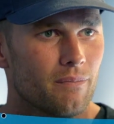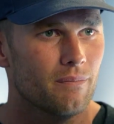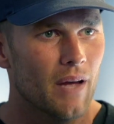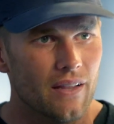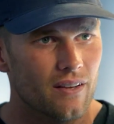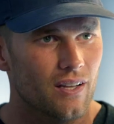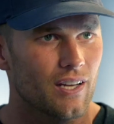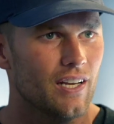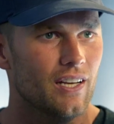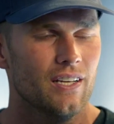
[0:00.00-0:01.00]

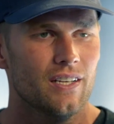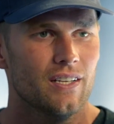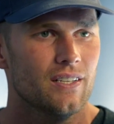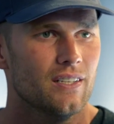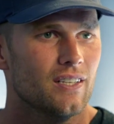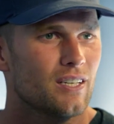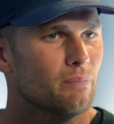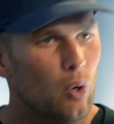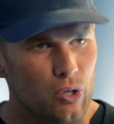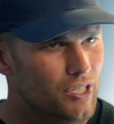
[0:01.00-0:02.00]
mentally,
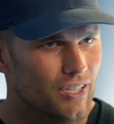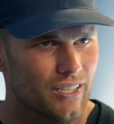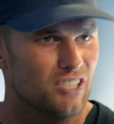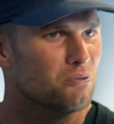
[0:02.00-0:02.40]
emotionally,